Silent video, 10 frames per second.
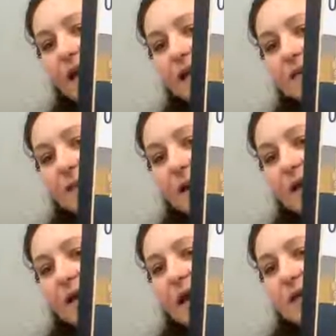and it's
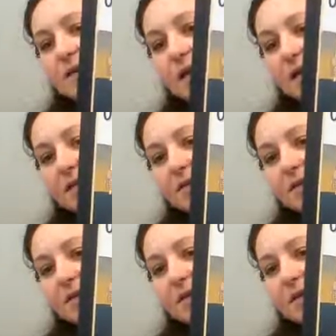by Duncan
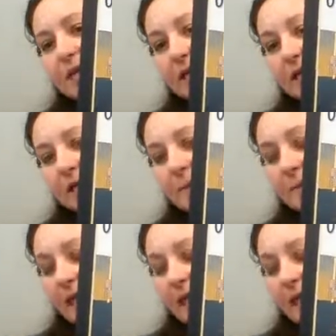Tonatiuh.